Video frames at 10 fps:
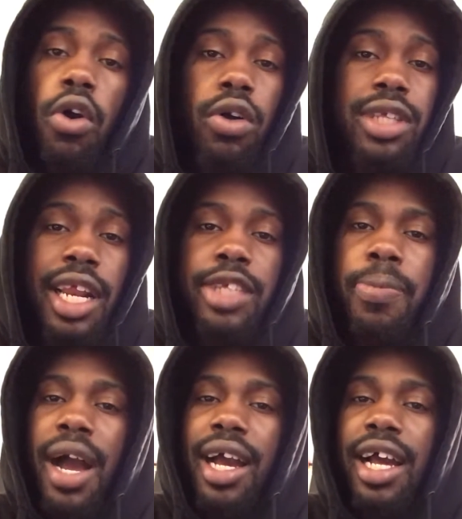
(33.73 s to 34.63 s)
on today's
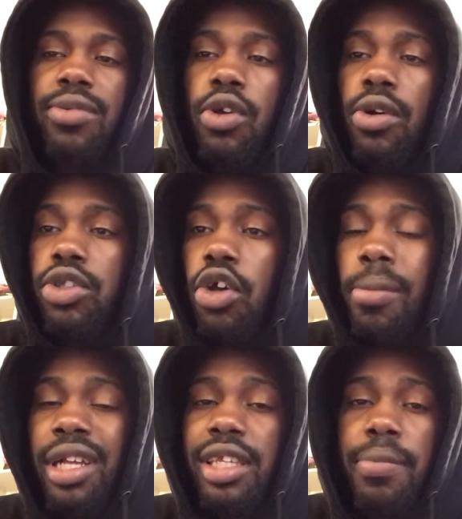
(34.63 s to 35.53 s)
podcast, we're going to talk
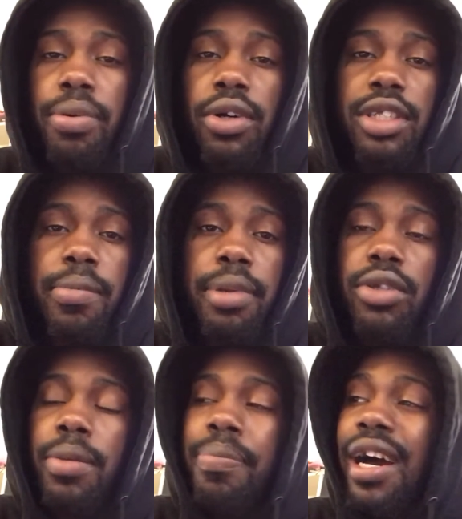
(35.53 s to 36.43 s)
about the importance of
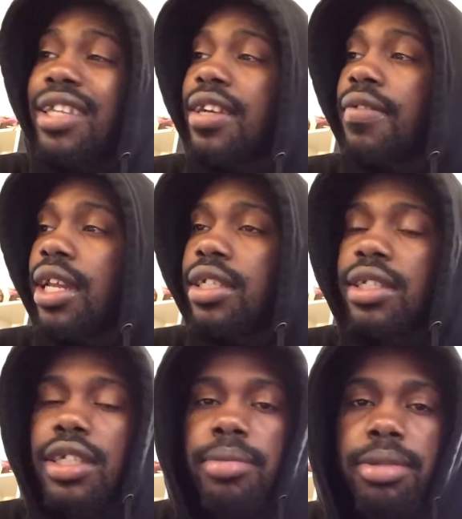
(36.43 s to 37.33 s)
building positive
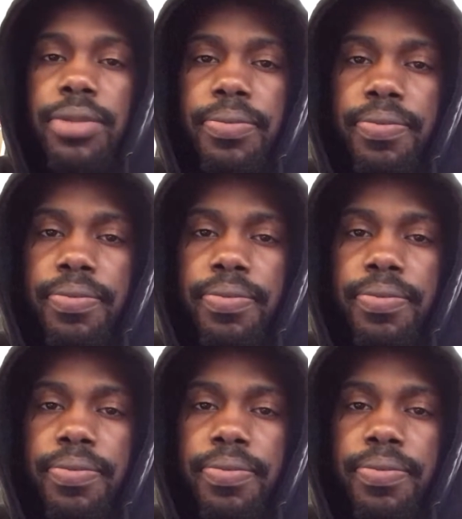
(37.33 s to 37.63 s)
relationships.